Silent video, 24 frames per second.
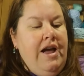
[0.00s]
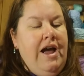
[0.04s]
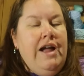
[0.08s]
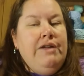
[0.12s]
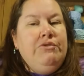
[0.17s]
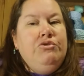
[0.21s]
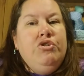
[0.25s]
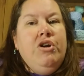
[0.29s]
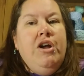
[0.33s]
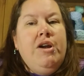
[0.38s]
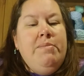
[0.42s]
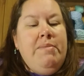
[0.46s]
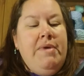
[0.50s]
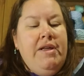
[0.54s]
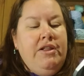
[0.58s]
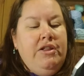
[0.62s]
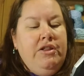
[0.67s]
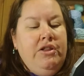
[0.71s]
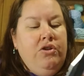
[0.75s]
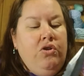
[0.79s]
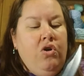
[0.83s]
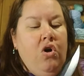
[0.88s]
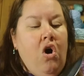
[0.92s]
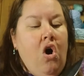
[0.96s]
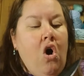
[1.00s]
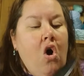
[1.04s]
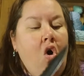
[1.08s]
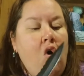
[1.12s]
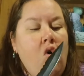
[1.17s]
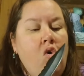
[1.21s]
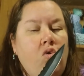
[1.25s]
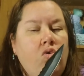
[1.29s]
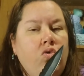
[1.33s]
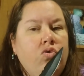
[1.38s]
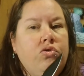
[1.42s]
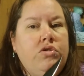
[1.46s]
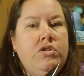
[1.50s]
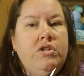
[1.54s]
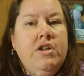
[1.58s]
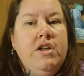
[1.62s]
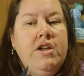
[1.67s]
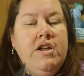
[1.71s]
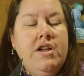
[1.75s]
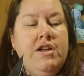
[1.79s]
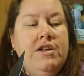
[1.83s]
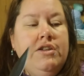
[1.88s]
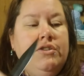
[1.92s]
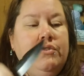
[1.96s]
I'm trying to make little holes
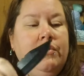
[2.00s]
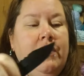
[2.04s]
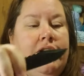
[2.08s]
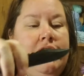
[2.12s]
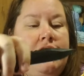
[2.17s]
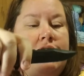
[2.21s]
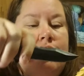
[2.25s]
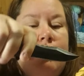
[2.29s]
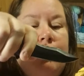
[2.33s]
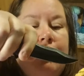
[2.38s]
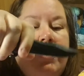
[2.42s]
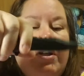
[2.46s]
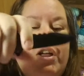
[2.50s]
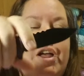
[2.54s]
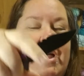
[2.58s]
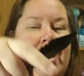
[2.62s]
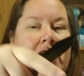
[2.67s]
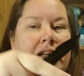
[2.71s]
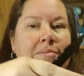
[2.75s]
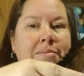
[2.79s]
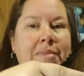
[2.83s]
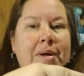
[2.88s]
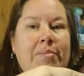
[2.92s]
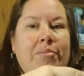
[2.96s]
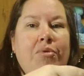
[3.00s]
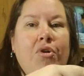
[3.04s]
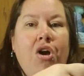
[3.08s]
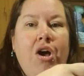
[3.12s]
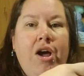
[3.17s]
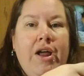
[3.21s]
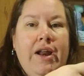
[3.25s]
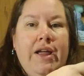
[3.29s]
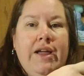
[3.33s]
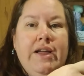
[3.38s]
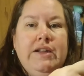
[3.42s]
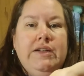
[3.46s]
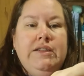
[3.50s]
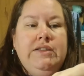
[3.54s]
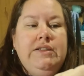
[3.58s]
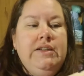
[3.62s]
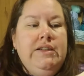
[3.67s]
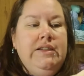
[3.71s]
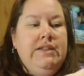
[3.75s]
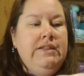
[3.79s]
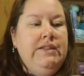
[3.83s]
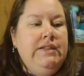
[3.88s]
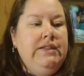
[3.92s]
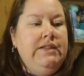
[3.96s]
so I don't cut my product.
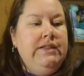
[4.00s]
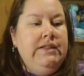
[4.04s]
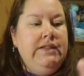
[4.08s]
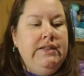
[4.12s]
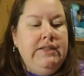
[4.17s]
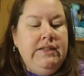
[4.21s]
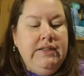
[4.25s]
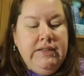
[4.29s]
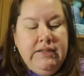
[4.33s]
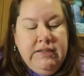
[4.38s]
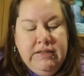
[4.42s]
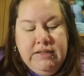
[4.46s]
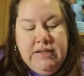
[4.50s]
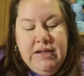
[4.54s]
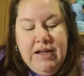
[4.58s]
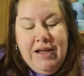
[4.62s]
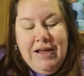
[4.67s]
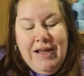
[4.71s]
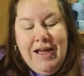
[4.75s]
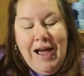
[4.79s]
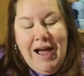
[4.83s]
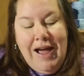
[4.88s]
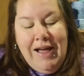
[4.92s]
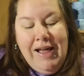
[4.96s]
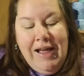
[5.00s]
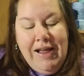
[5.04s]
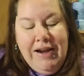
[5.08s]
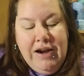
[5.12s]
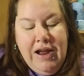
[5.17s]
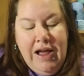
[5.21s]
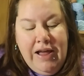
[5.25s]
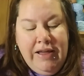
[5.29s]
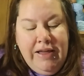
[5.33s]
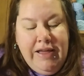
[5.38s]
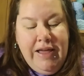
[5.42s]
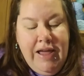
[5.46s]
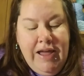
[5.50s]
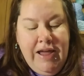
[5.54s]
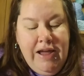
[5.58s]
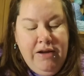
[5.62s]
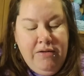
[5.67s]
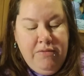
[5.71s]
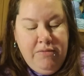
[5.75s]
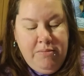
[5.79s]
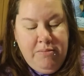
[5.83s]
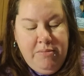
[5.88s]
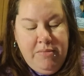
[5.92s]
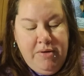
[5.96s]
I, I can't
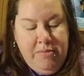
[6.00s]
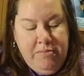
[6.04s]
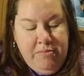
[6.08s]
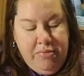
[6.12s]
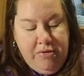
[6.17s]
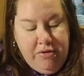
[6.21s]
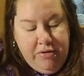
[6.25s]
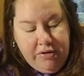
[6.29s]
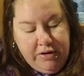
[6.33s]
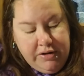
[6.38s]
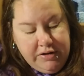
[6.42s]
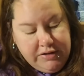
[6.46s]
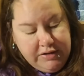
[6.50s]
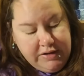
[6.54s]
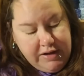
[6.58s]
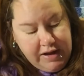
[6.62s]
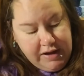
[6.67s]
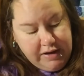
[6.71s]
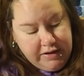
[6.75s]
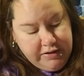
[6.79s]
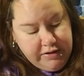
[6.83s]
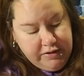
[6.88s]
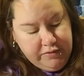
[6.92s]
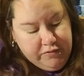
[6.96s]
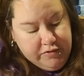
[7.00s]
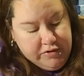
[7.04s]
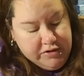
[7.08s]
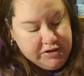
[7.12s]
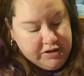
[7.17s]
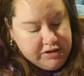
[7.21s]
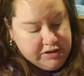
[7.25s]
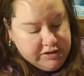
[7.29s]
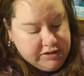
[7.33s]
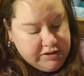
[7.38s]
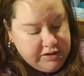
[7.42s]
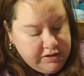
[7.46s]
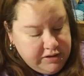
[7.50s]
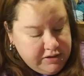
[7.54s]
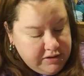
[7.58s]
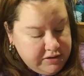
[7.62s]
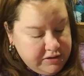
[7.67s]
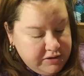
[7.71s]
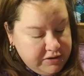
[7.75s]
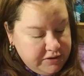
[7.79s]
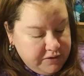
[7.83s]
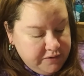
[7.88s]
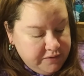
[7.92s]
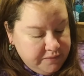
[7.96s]
remember exactly what this
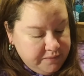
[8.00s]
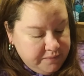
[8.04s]
is.